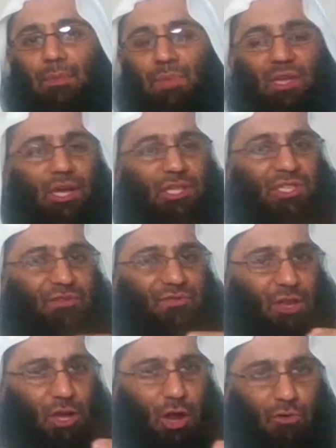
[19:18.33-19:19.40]
because of
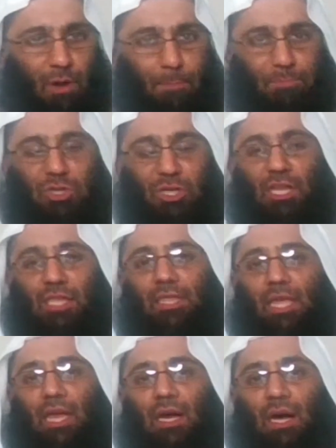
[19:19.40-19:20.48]
the corruption in
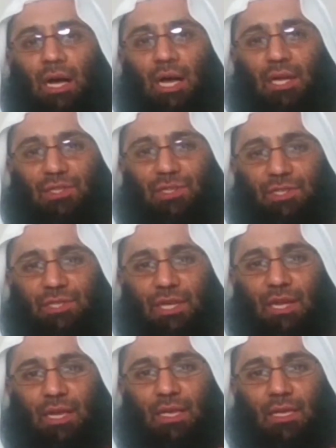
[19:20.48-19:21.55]
their hearts,
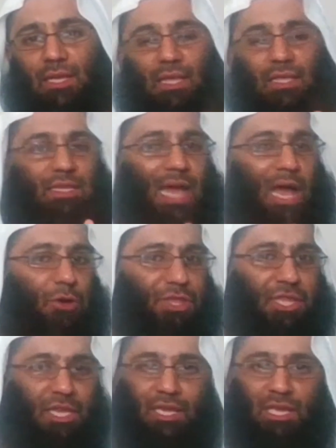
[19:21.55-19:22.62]
in now
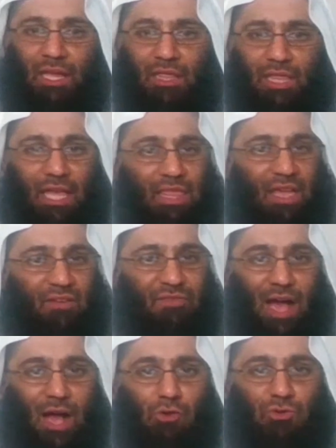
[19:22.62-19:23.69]
thinking that their
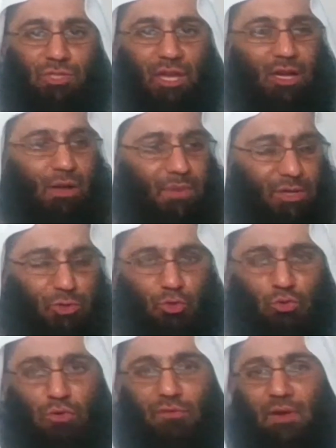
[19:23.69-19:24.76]
vows are coming
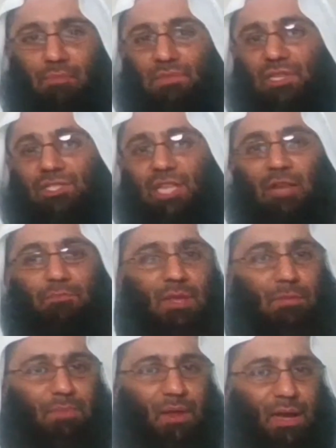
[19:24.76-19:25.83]
true from these dead
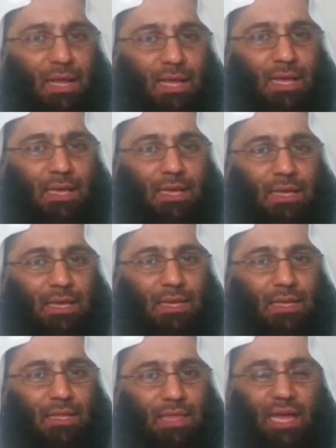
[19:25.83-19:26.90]
people,
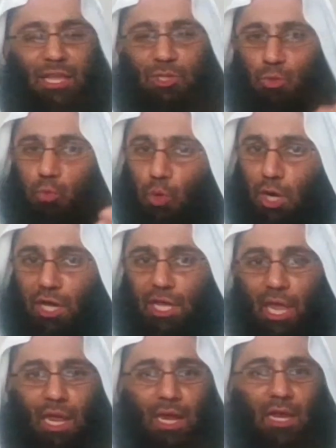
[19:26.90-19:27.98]
that it's
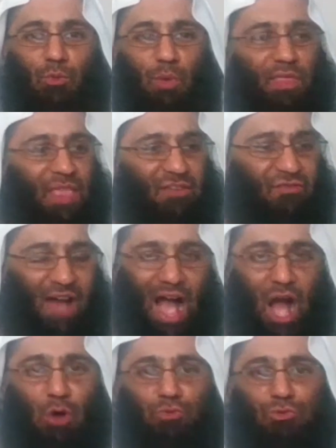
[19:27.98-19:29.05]
working. When they
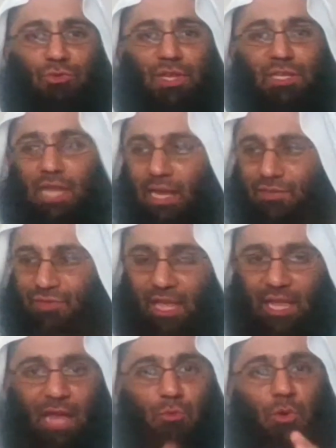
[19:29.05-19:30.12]
vow to the dead, they
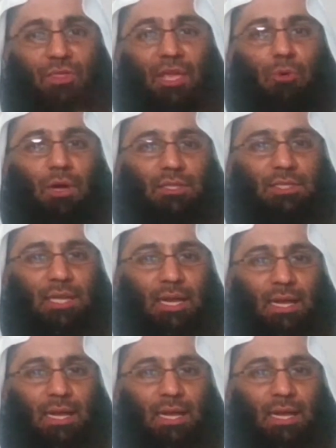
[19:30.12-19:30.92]
get what they want.